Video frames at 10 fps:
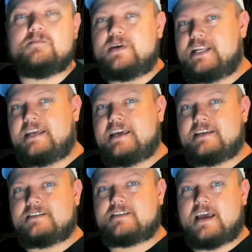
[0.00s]
MIDI
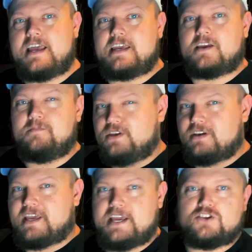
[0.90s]
is a
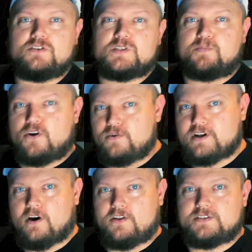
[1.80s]
communications
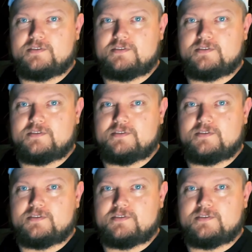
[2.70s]
protocol,